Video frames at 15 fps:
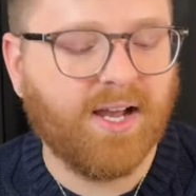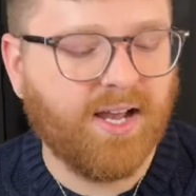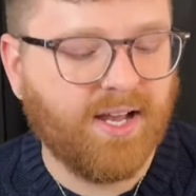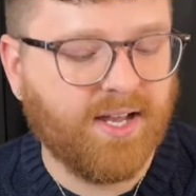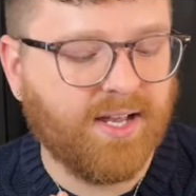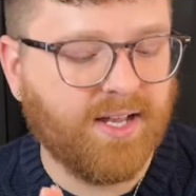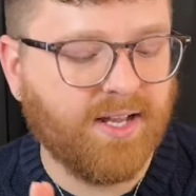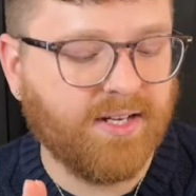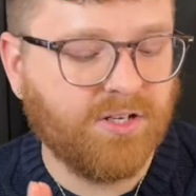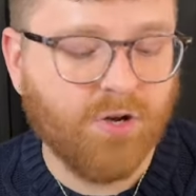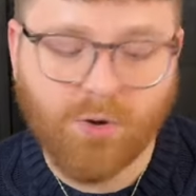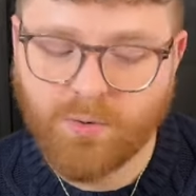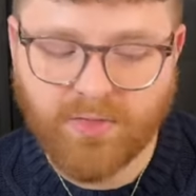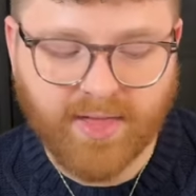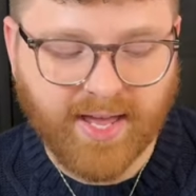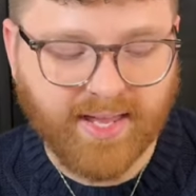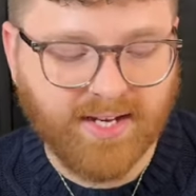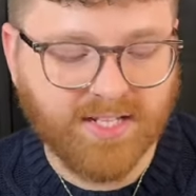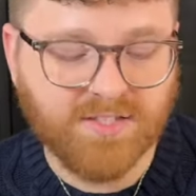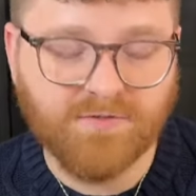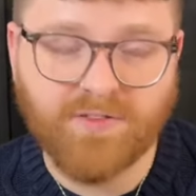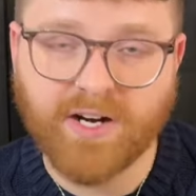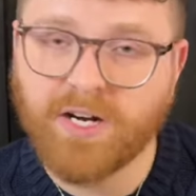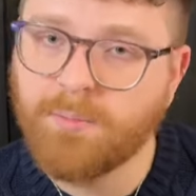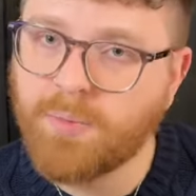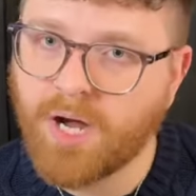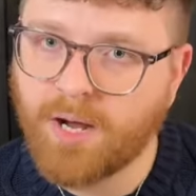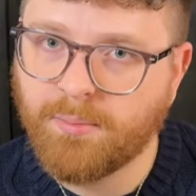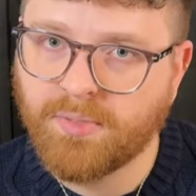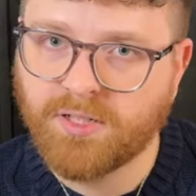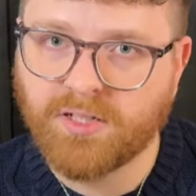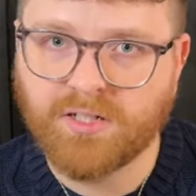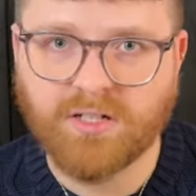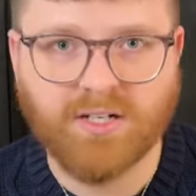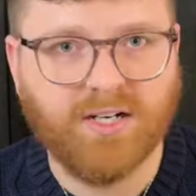I know that it's very popular.